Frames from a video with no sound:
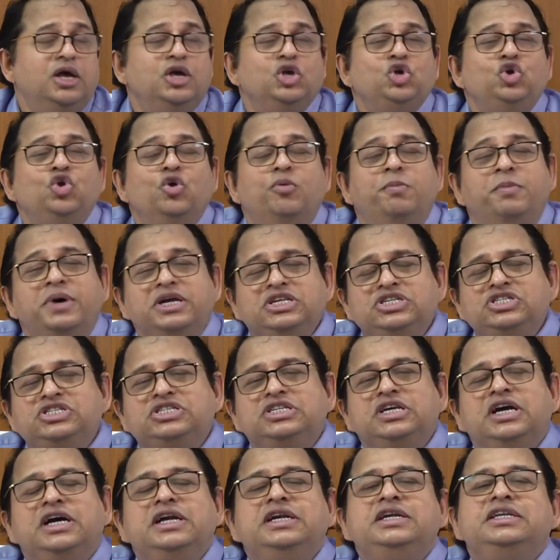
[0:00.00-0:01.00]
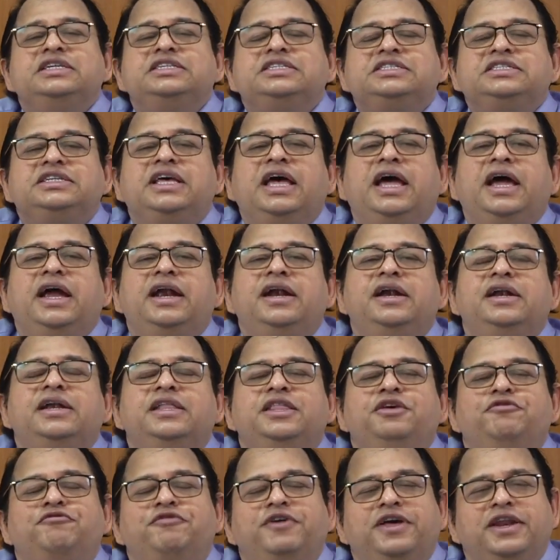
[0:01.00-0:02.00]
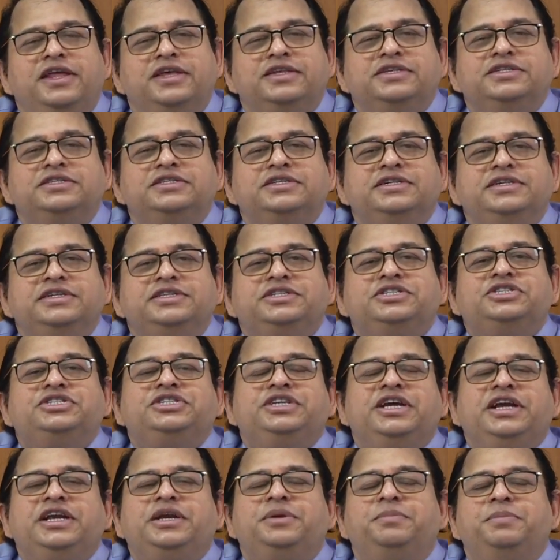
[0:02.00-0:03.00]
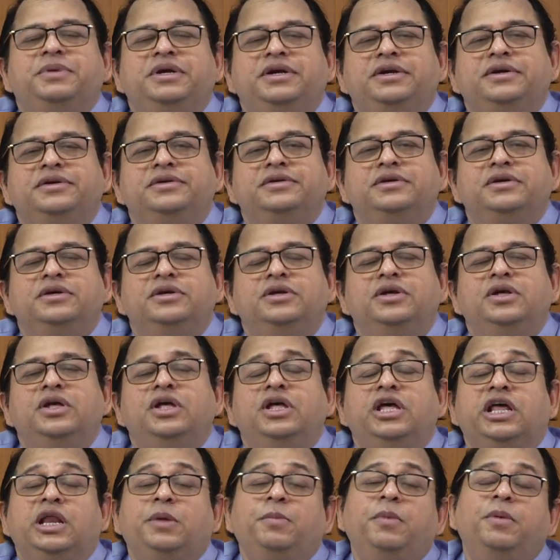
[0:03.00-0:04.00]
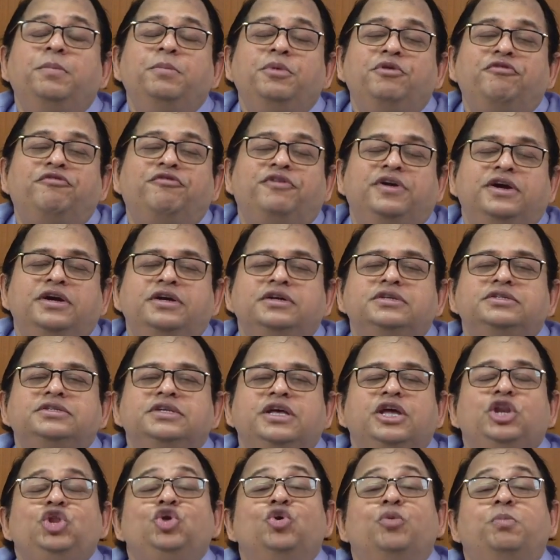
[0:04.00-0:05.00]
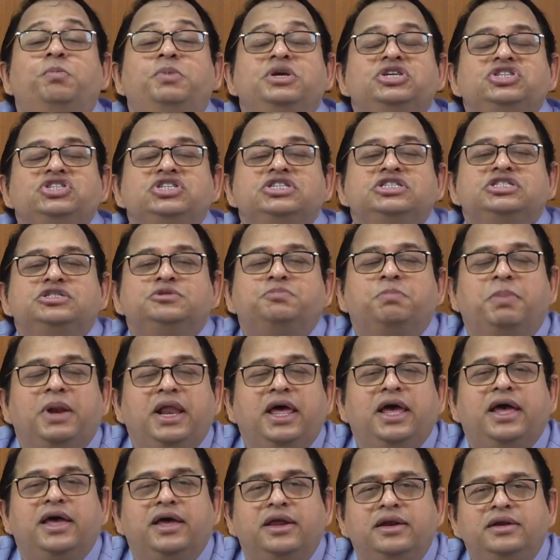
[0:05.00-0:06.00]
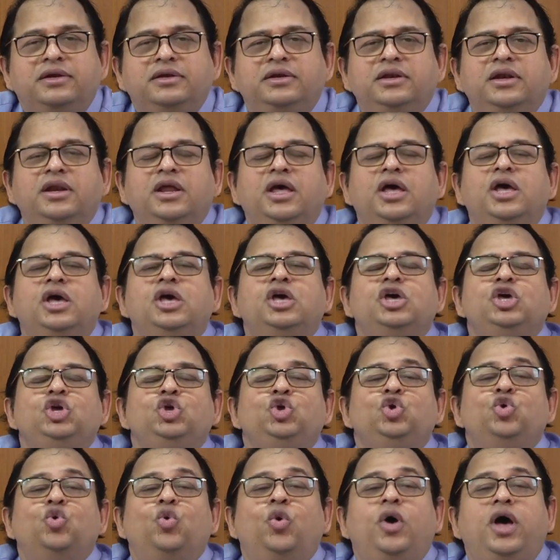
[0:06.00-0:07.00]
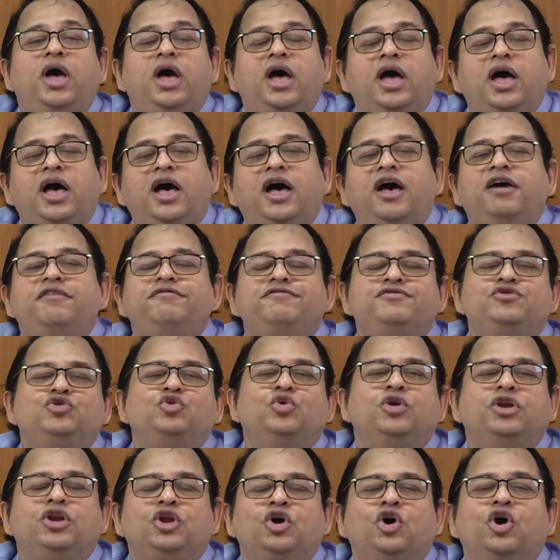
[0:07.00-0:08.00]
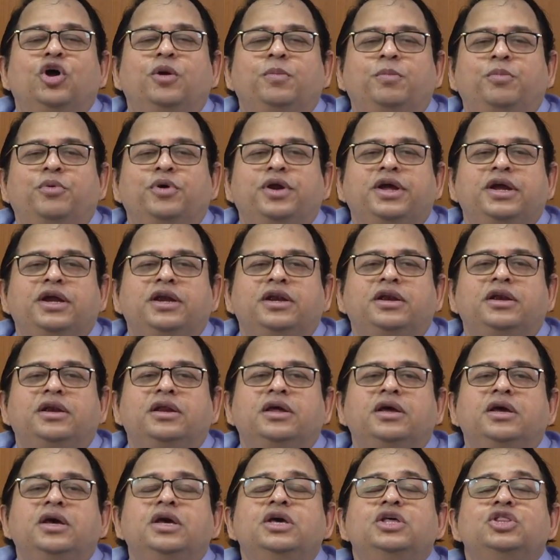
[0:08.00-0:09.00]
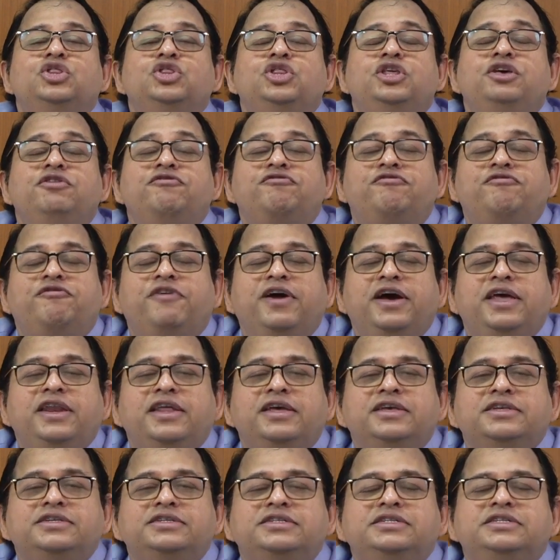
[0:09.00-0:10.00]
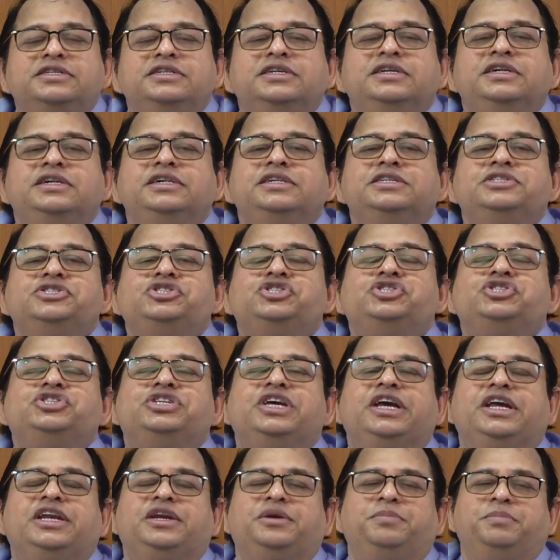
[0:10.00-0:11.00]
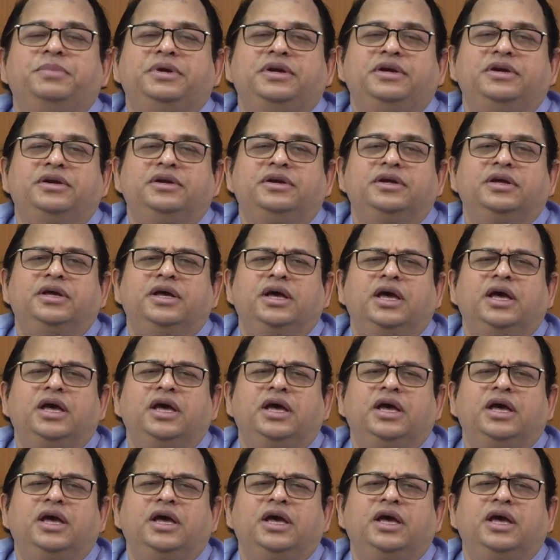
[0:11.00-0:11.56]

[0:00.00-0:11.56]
You must understand the financial statement. Remember, friends, in your business plan, you have to incorporate the financial statement.